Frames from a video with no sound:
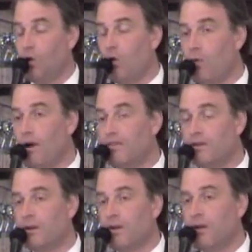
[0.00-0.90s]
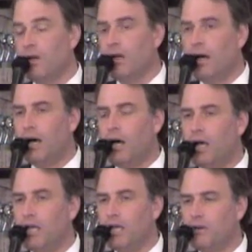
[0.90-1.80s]
or whether
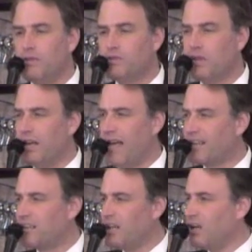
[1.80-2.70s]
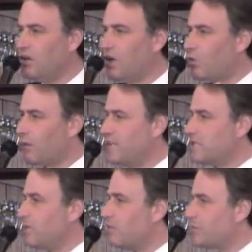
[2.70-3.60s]
it is enacting a
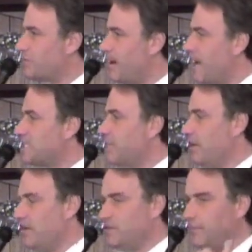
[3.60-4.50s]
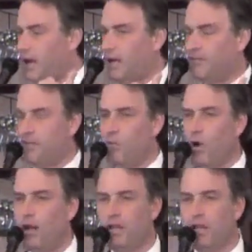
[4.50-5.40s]
reasonable and responsible energy policy,
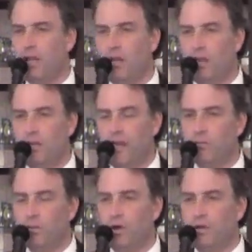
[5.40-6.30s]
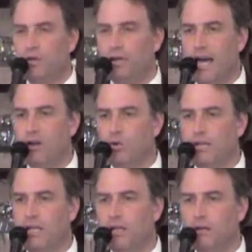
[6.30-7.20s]
one that would not
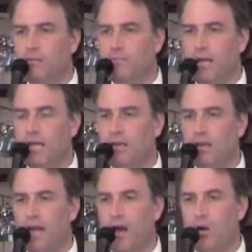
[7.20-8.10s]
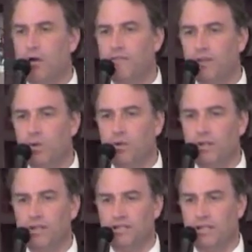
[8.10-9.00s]
only make our
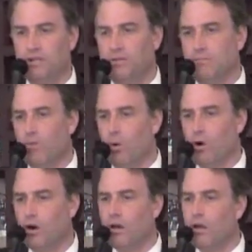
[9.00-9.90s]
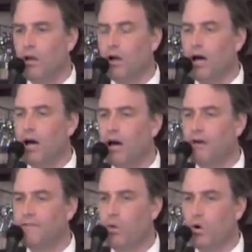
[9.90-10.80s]
fuel in this country more
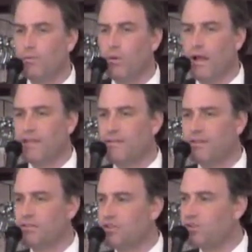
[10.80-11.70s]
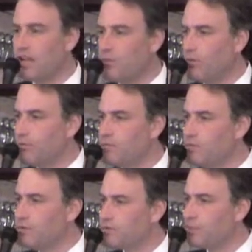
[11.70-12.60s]
affordable, give us a stable
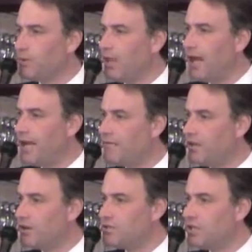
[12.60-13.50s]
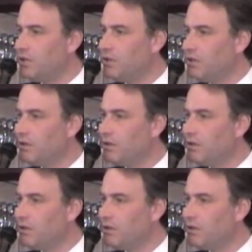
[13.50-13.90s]
supply of energy,